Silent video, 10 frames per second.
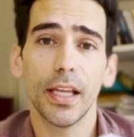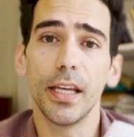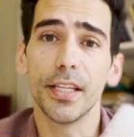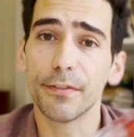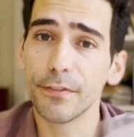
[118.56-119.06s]

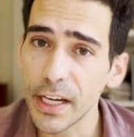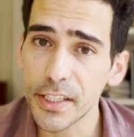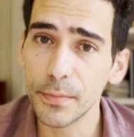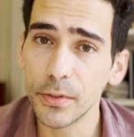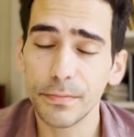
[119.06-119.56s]
It's
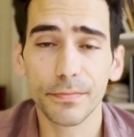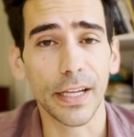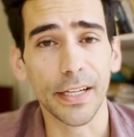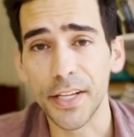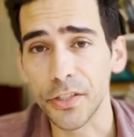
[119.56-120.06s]
flexible
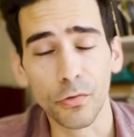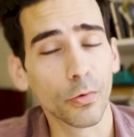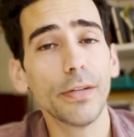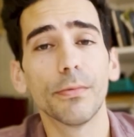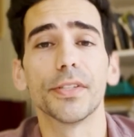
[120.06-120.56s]
and has
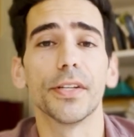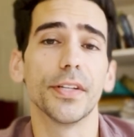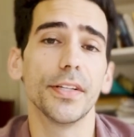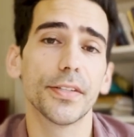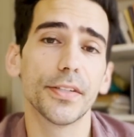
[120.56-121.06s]
great
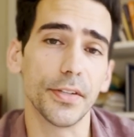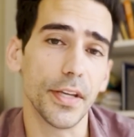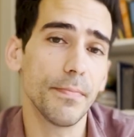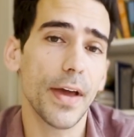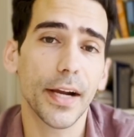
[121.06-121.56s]
resistance to
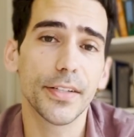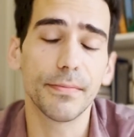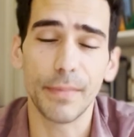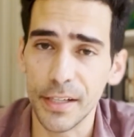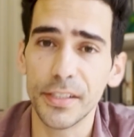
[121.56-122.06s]

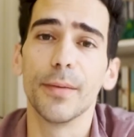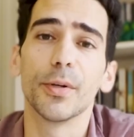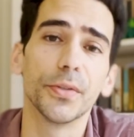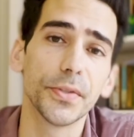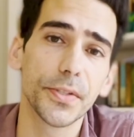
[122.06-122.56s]
impact and
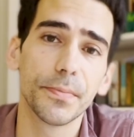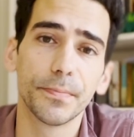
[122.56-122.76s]
chemicals.